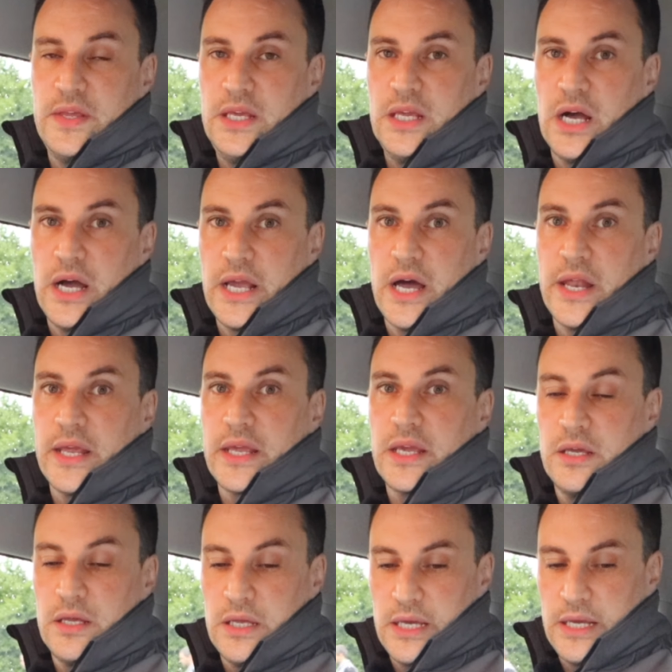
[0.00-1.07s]
the
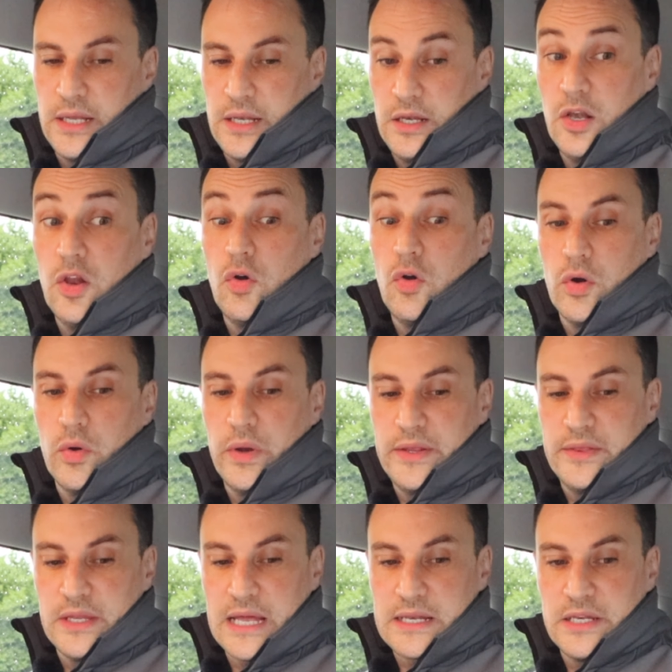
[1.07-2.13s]
IONIQ logo
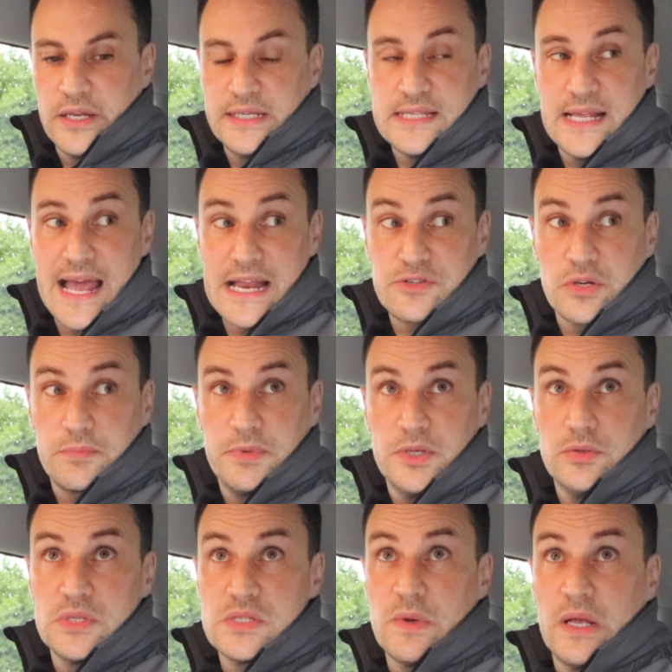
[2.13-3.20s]
in that nice electric
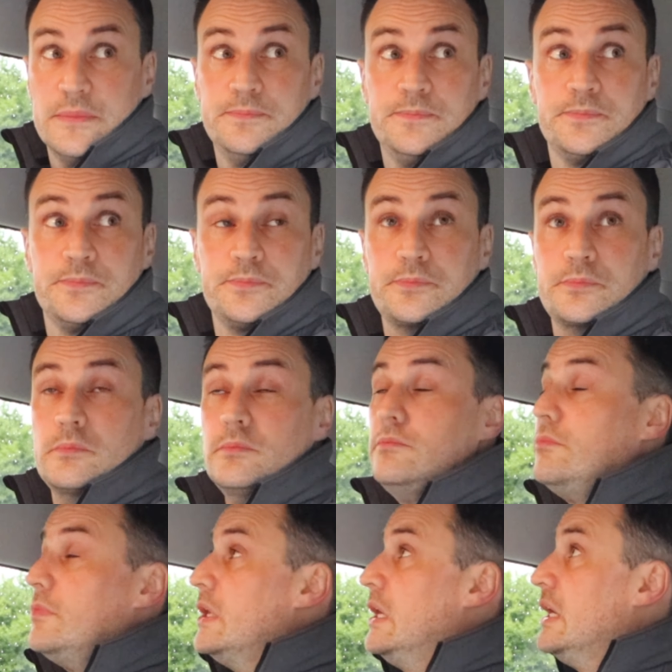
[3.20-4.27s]
blue as well.
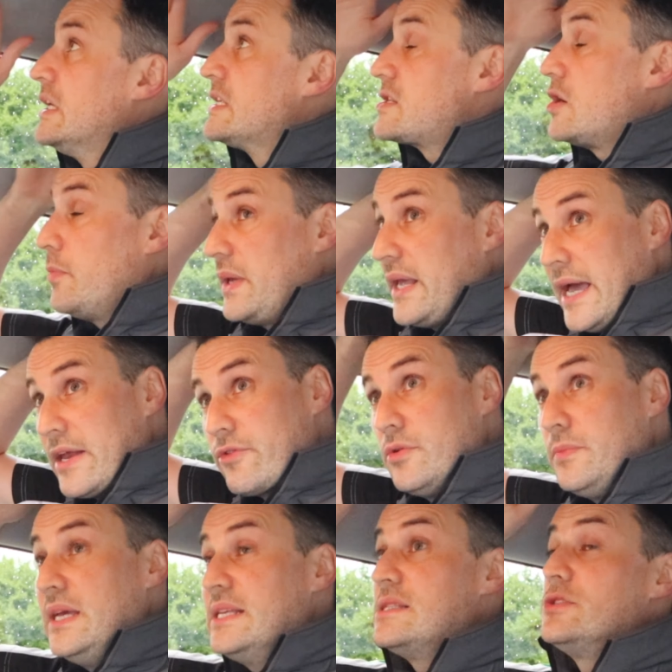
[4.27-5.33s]
Sloping
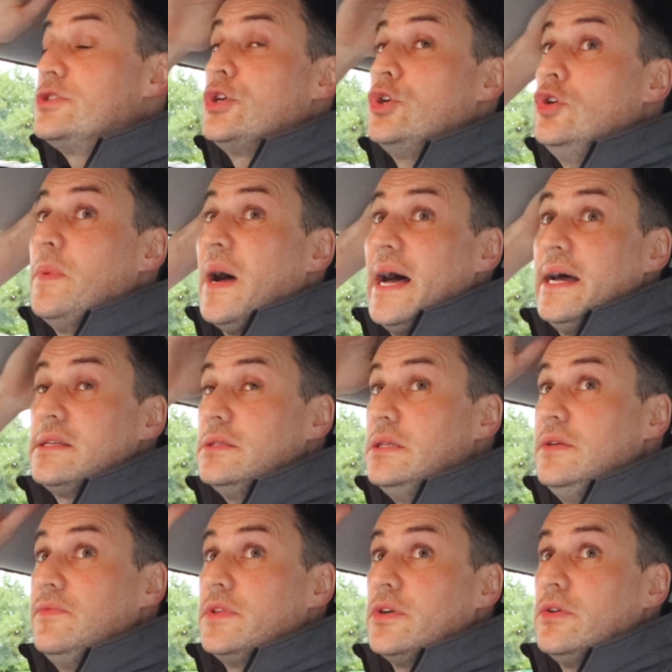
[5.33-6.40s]
headroom isn't too bad,
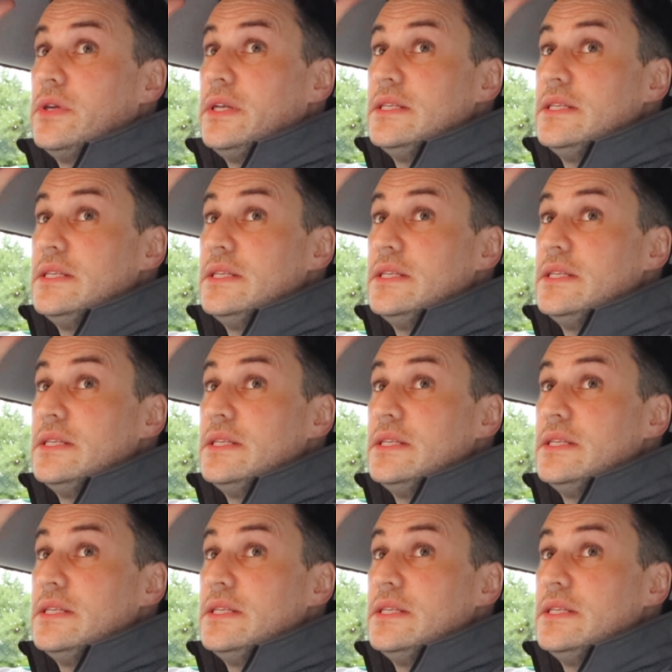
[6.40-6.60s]
even though it